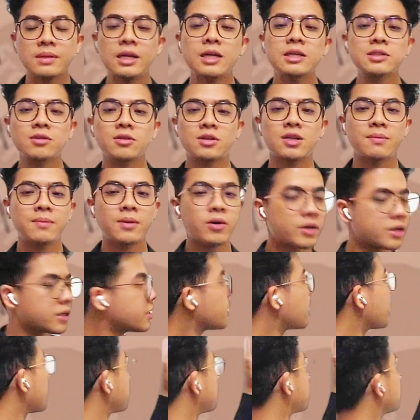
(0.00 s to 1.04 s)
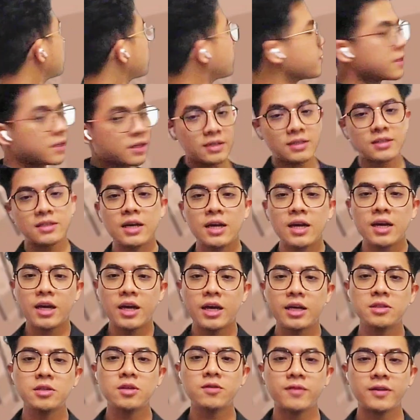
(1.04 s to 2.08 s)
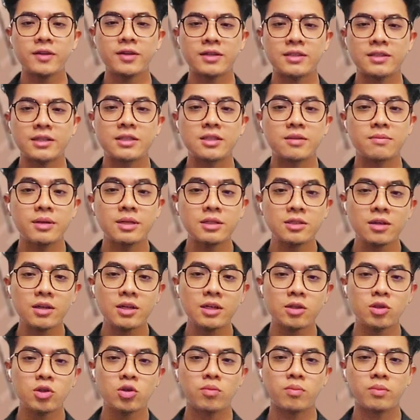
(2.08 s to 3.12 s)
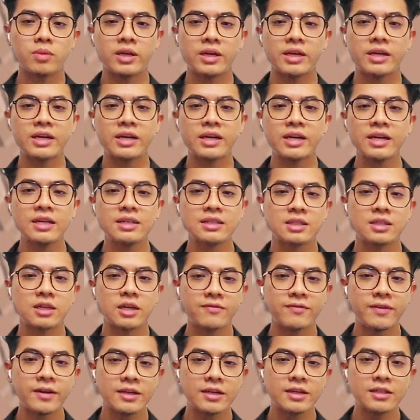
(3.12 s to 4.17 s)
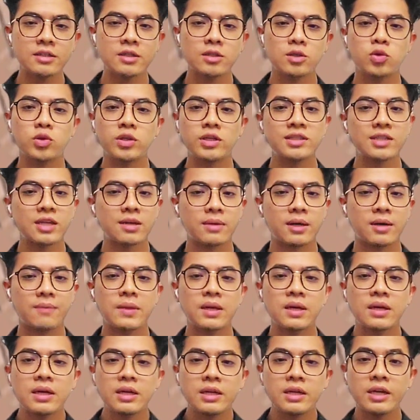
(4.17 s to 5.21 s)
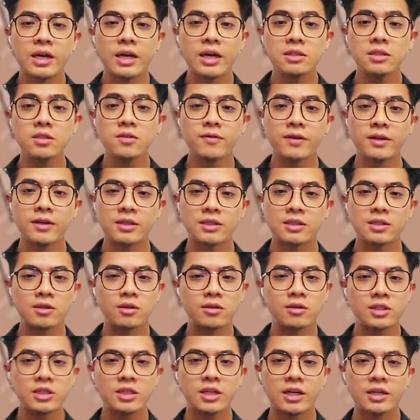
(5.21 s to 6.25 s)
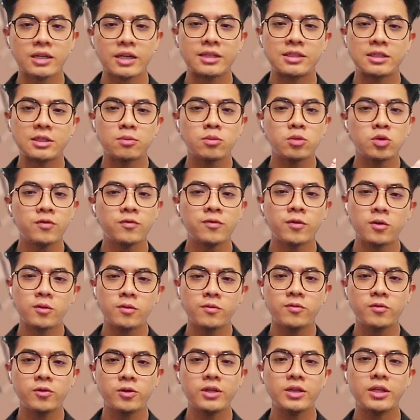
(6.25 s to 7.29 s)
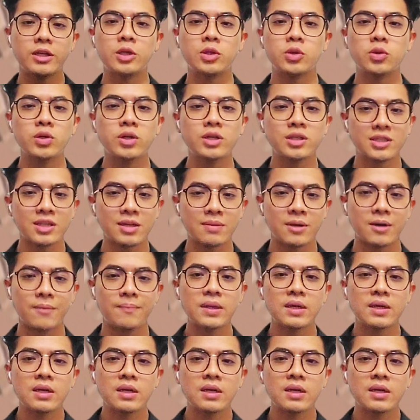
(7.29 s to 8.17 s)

let's talk about the esophagus. Esophagus is a muscular tube that connects the pharynx to the stomach. The esophagus contracts as it moves food into the stomach.